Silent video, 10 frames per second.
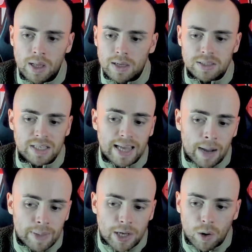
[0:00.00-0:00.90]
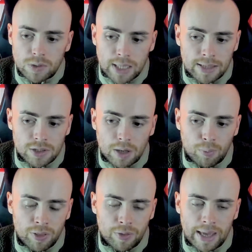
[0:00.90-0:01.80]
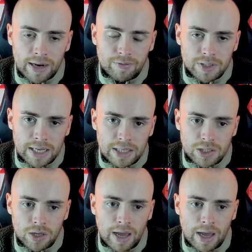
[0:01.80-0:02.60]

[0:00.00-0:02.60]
see how many goals he ends up with on the end of the season,